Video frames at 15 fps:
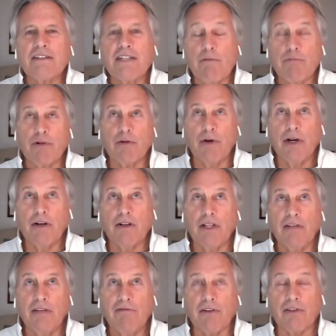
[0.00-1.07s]

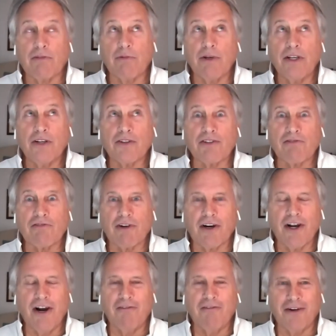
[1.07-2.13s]
temporarily for 3 years of
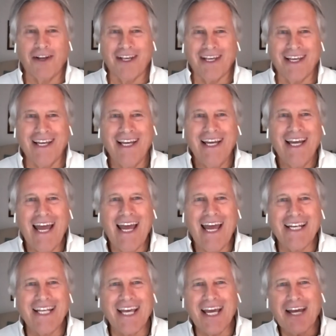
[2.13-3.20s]
recovery
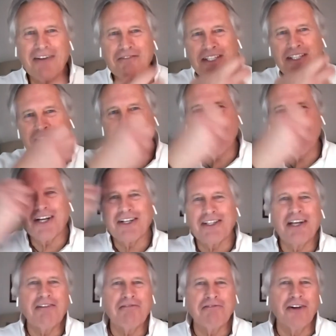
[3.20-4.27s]
had to have the entire left